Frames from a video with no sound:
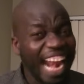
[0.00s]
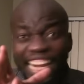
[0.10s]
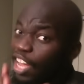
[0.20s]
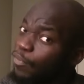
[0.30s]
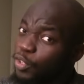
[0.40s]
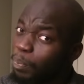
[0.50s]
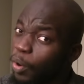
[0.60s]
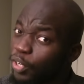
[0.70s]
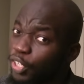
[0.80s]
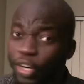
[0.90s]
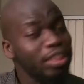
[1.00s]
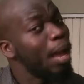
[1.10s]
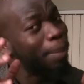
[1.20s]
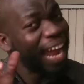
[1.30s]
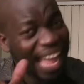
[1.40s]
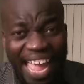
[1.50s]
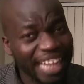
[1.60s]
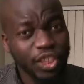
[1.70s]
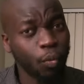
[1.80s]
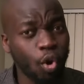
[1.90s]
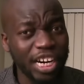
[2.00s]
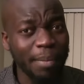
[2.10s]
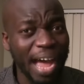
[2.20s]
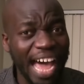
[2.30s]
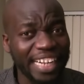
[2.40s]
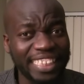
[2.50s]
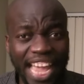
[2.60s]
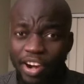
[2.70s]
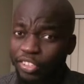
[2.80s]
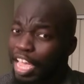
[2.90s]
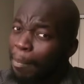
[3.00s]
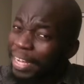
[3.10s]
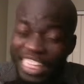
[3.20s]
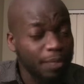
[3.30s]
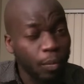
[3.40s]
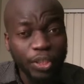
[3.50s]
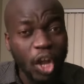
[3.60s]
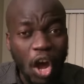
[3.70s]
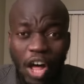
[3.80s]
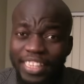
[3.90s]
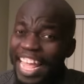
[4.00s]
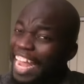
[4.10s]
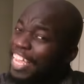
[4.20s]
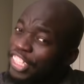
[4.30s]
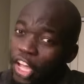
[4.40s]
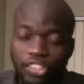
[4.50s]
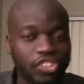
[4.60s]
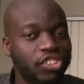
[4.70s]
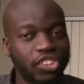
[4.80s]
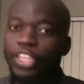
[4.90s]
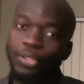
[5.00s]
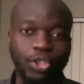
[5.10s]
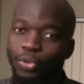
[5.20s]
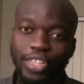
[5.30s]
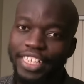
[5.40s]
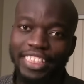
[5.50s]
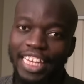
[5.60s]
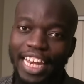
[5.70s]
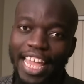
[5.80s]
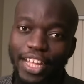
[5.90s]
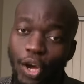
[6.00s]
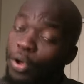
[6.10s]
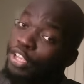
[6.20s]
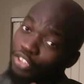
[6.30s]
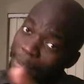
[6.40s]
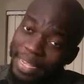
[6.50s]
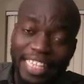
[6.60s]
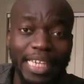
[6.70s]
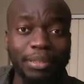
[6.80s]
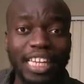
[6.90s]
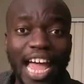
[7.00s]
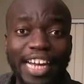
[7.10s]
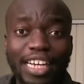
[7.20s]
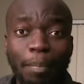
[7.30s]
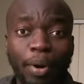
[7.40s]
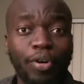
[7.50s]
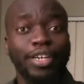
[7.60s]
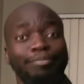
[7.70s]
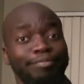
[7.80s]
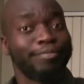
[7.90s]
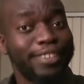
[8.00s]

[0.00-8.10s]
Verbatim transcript: I love you, Boca girls, but I had to warn them out-of-towners. But even with all that, y'all still too good to let go. So I'ma keep sliding to Boca.